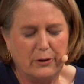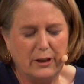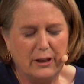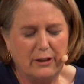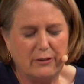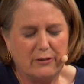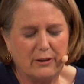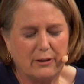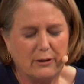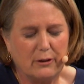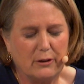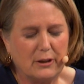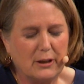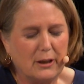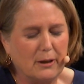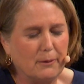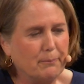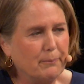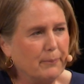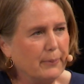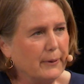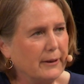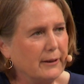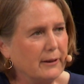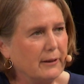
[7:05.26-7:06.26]
need to look
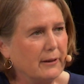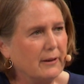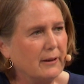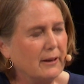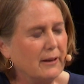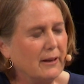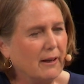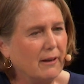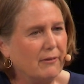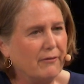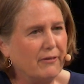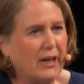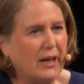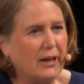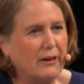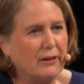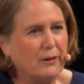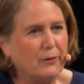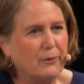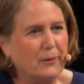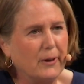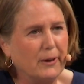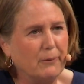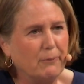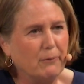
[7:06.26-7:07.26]
up and
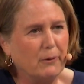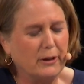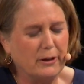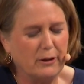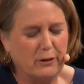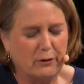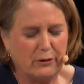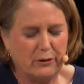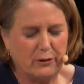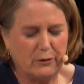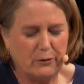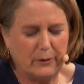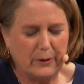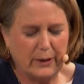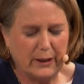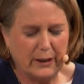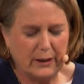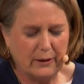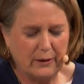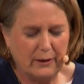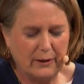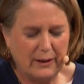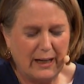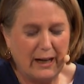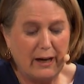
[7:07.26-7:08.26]
evaluate what you're doing,
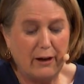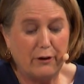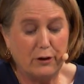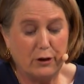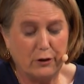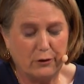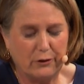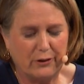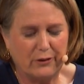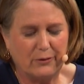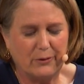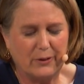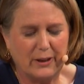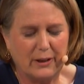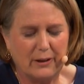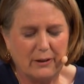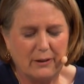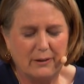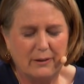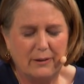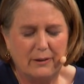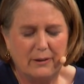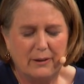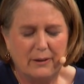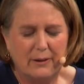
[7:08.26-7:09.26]
how you're doing.
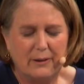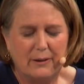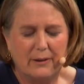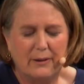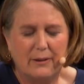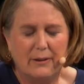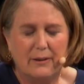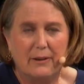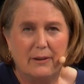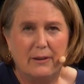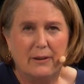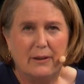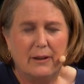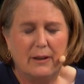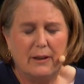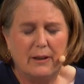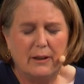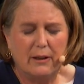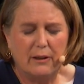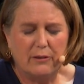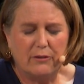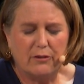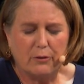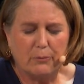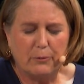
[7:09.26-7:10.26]

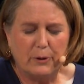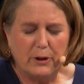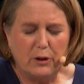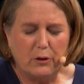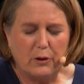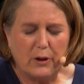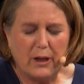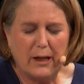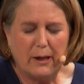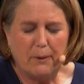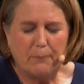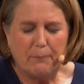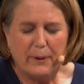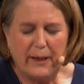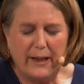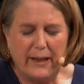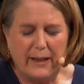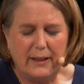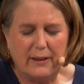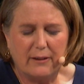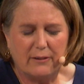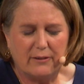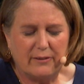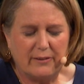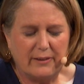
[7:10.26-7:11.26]
And so when you
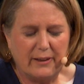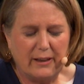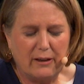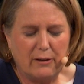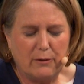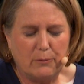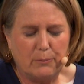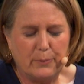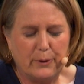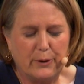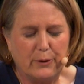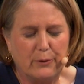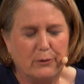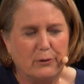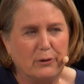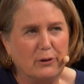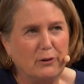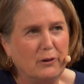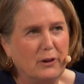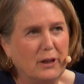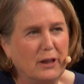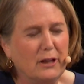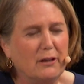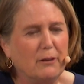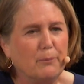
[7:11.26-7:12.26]
campaign a sailboat,
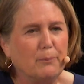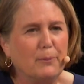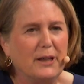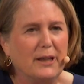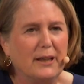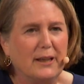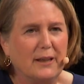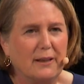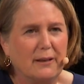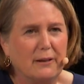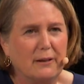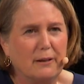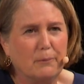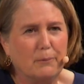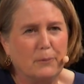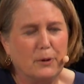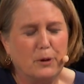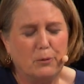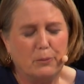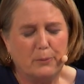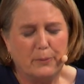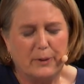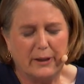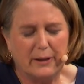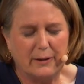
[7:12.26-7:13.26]
you need to be in the
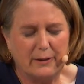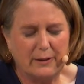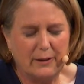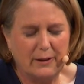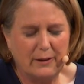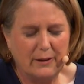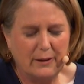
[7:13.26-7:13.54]
moment.